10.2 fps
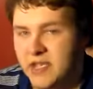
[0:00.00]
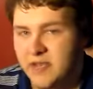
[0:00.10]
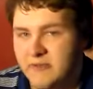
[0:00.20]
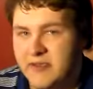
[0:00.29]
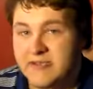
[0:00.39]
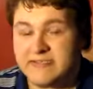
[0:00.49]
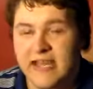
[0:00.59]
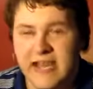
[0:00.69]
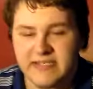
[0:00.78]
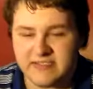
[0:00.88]
uh, because
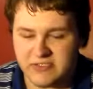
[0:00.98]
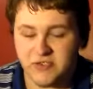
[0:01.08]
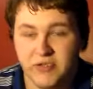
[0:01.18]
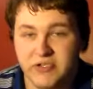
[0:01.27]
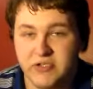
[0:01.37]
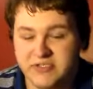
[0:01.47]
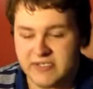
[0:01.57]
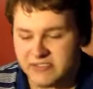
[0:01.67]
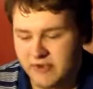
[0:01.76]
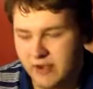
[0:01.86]
I just enjoyed using
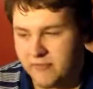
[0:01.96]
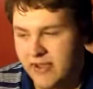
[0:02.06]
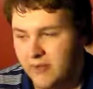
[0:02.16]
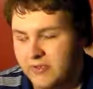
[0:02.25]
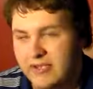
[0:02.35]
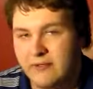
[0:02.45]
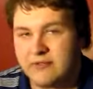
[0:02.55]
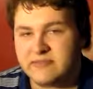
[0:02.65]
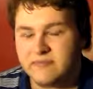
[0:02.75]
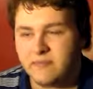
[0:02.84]
his ground pound. He
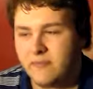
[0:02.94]
was